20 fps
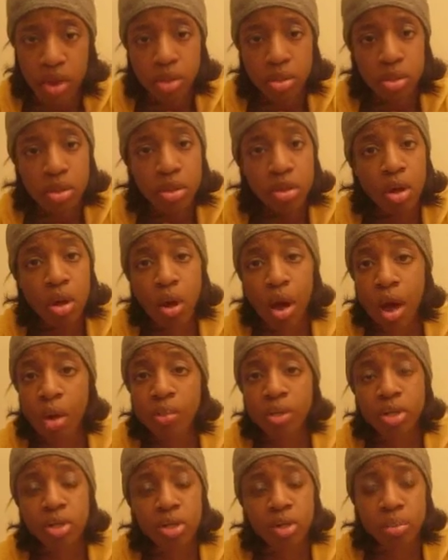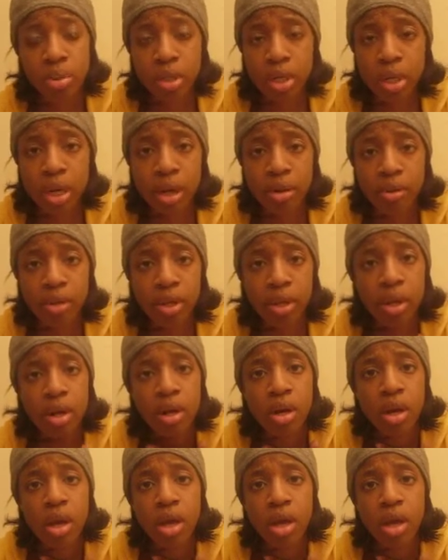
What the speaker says: So I'm going to just put it out there.